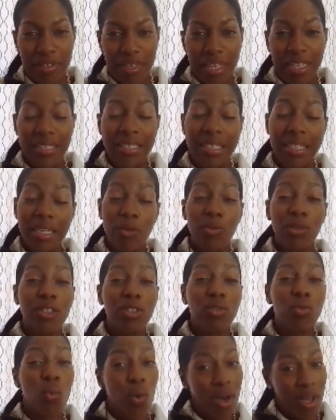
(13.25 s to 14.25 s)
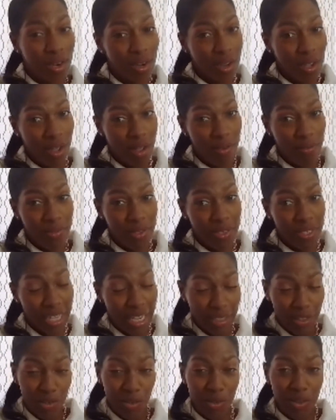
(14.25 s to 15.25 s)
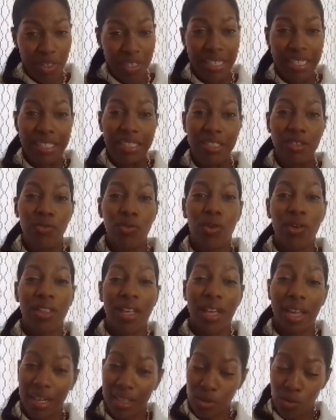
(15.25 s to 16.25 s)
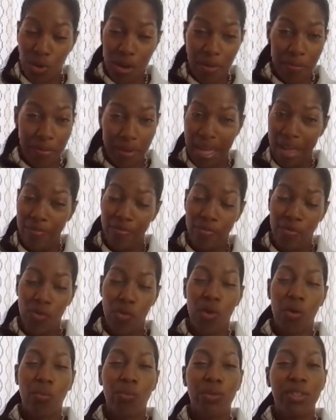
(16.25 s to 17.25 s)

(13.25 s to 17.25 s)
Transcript: Leslie was one of the technical leads for the X1 platform,